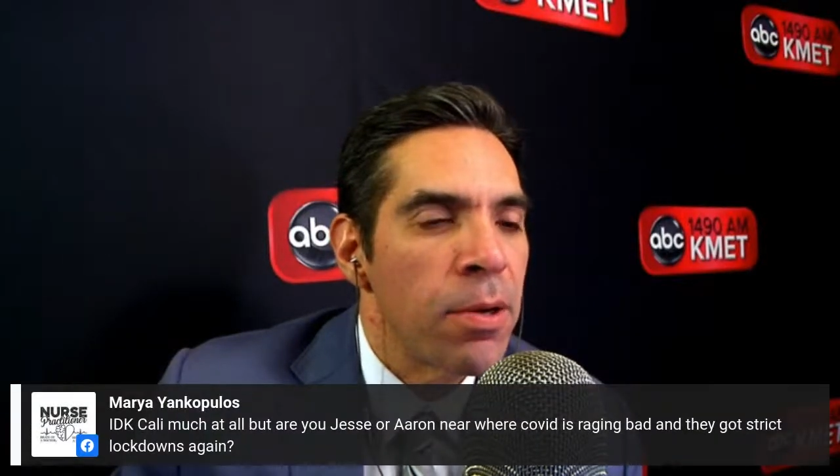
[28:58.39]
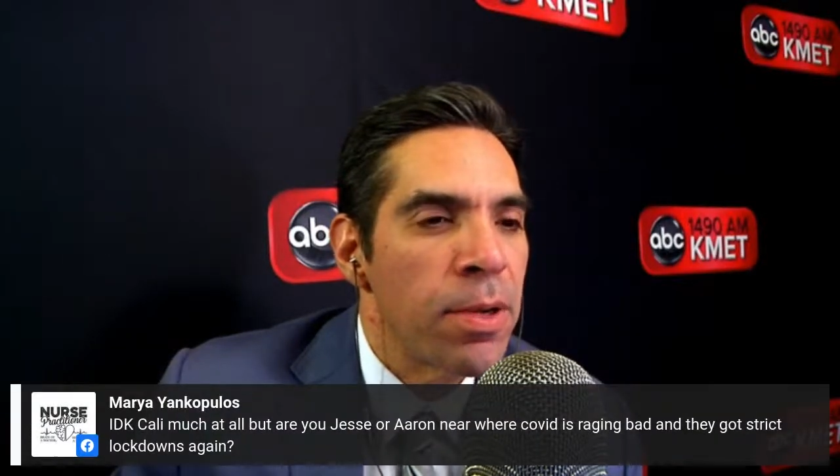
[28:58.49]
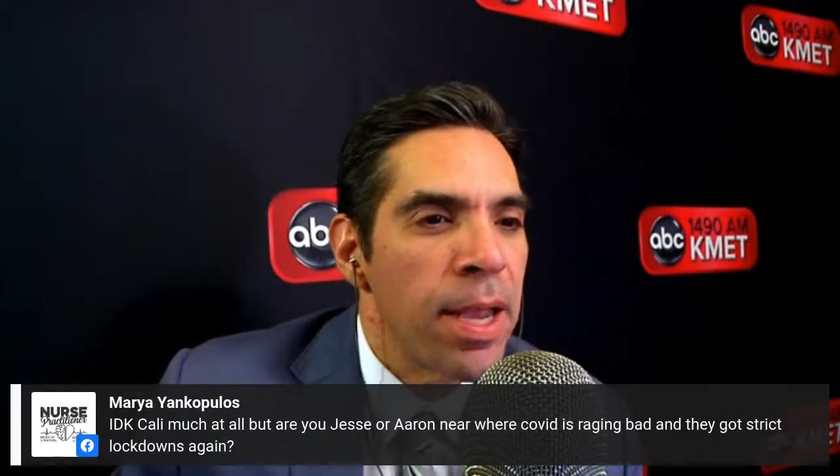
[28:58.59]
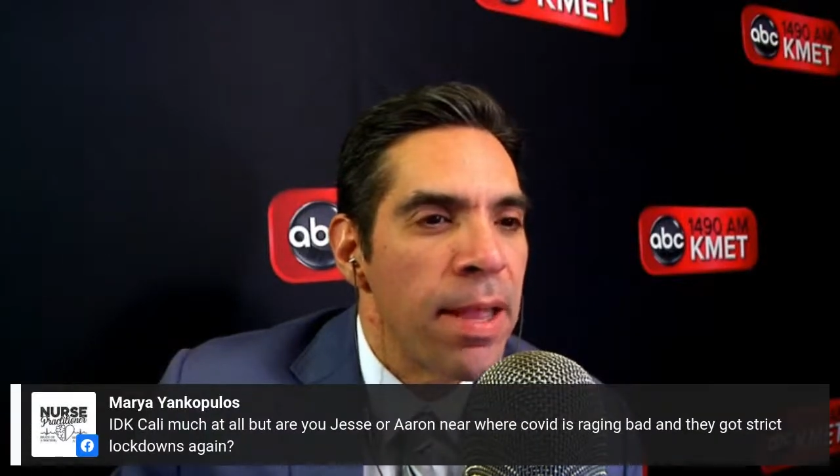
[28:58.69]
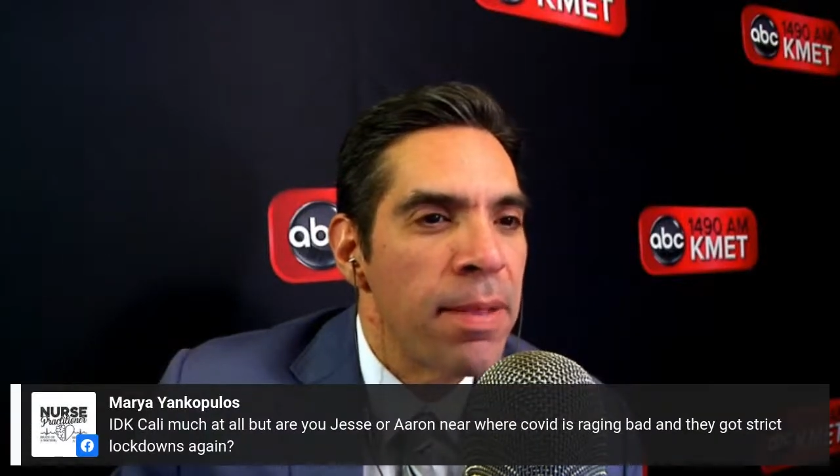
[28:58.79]
know
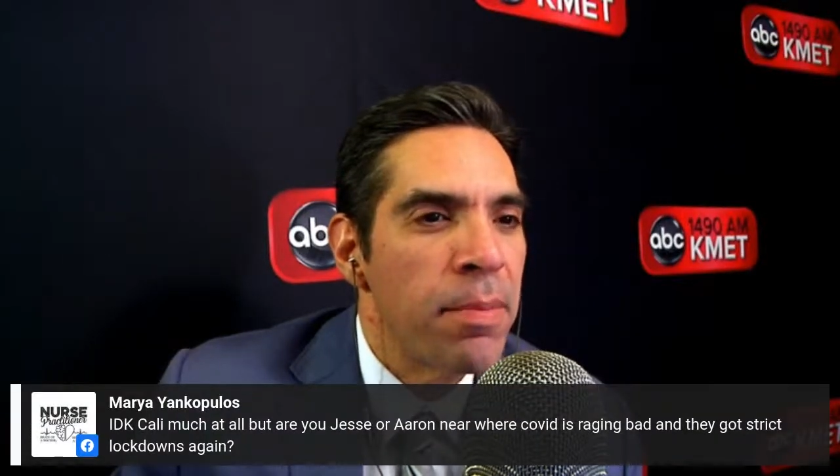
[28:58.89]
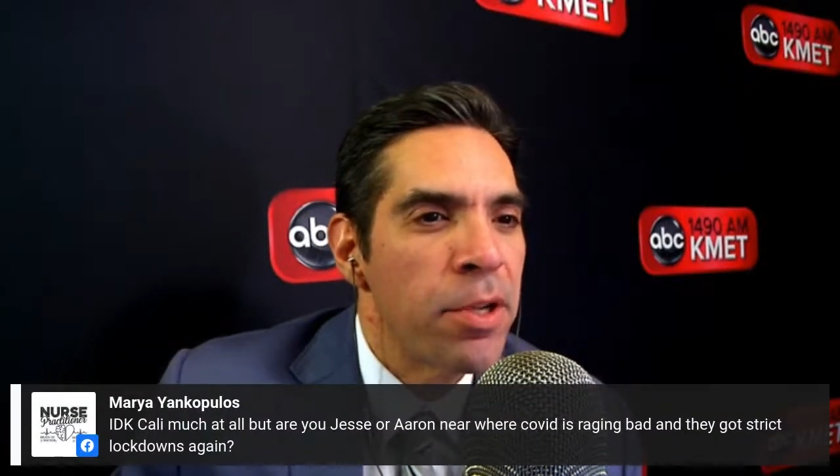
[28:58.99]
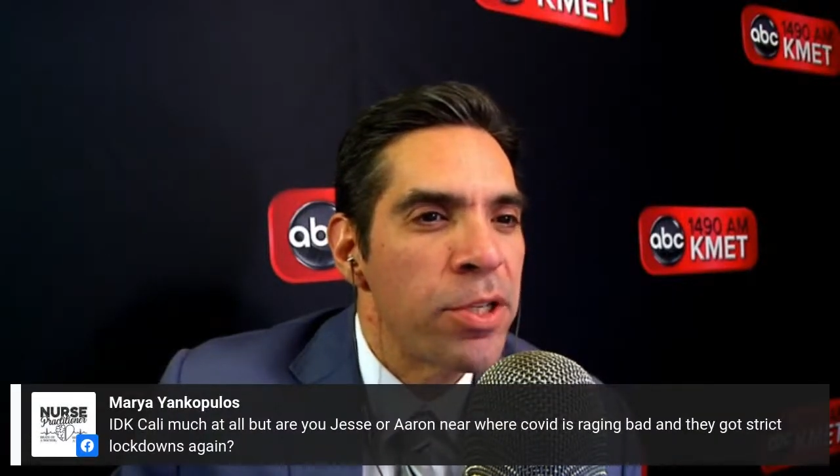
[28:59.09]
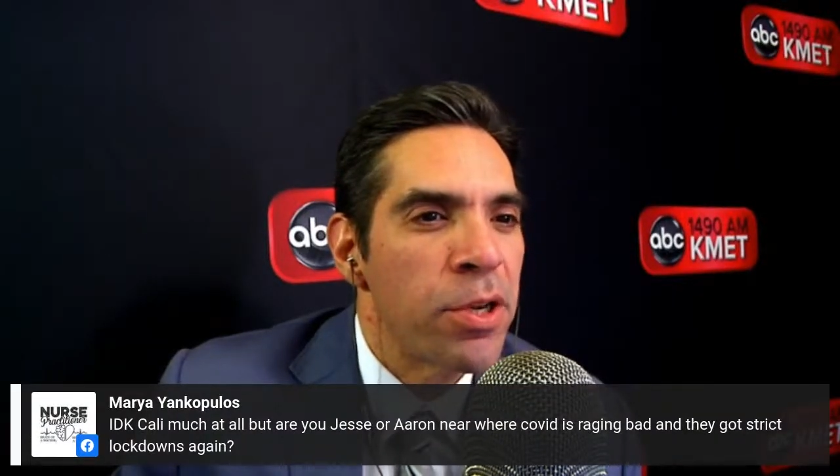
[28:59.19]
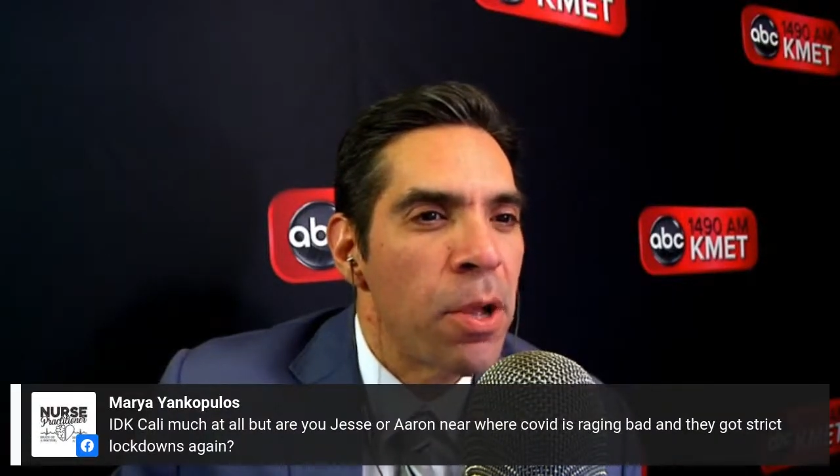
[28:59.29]
Cali
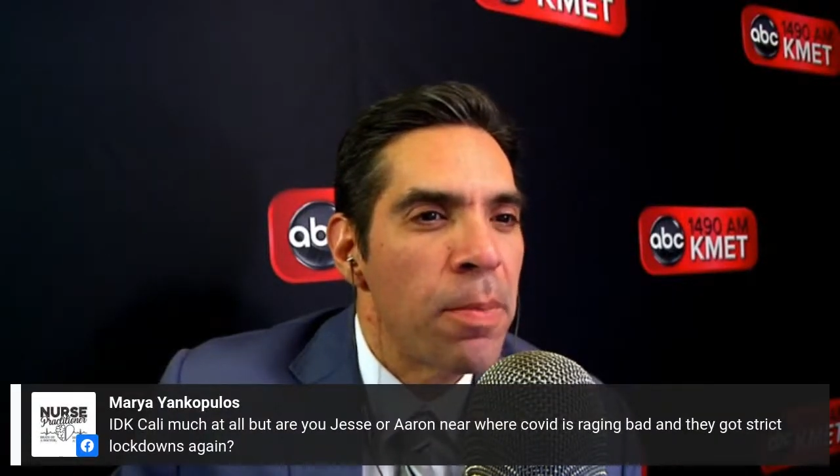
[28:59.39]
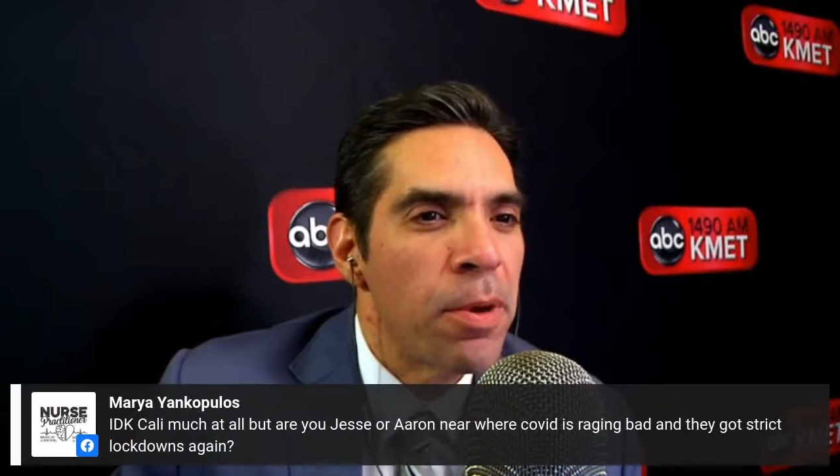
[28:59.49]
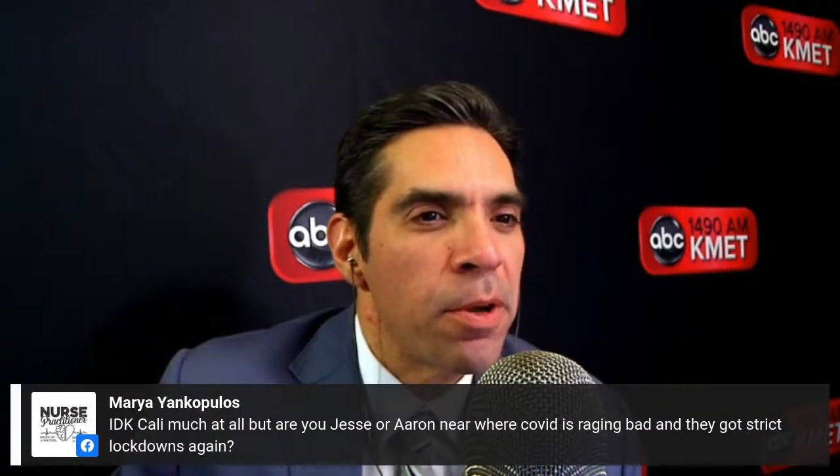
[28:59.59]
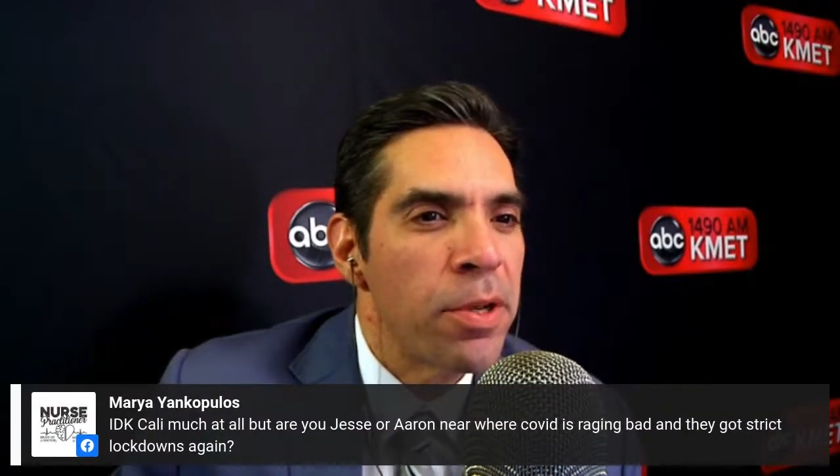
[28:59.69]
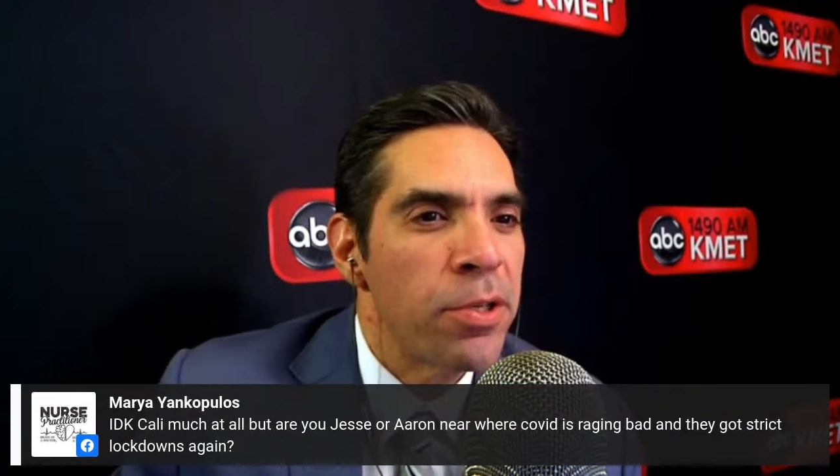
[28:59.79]
much at all,
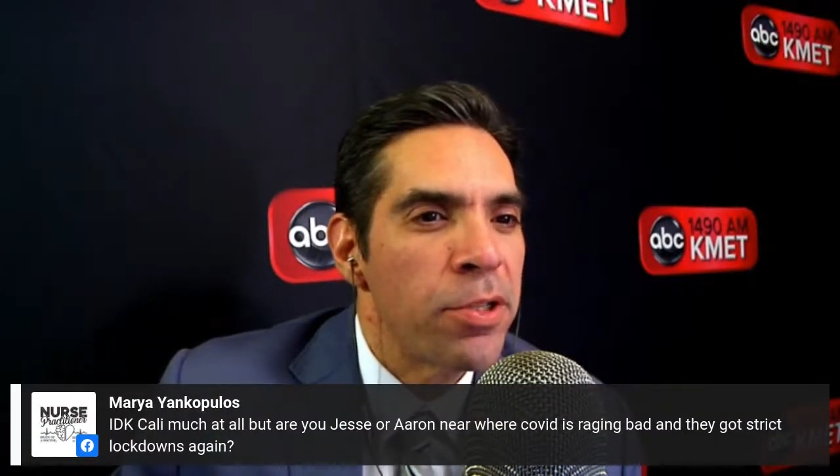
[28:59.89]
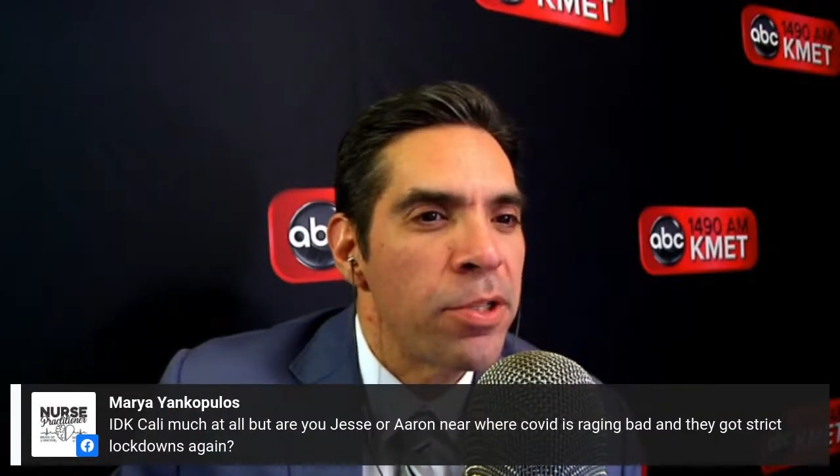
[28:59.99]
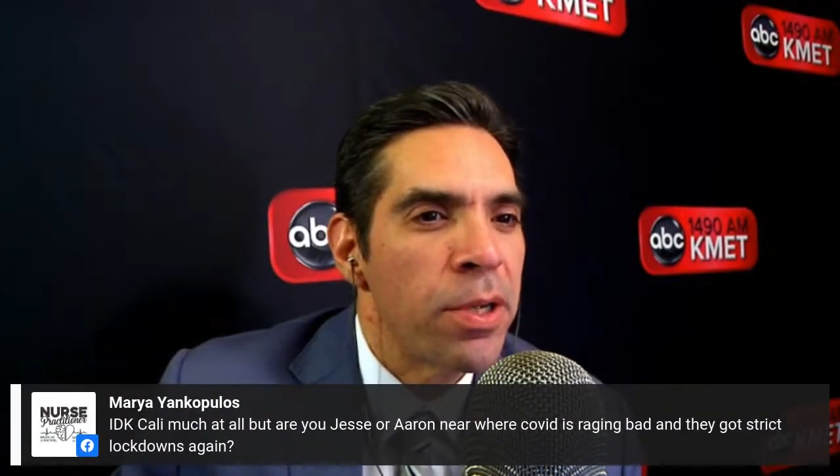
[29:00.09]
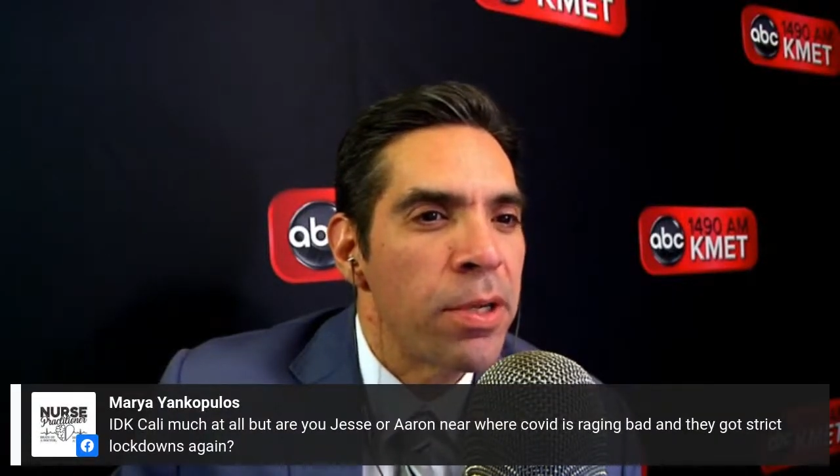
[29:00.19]
but are you,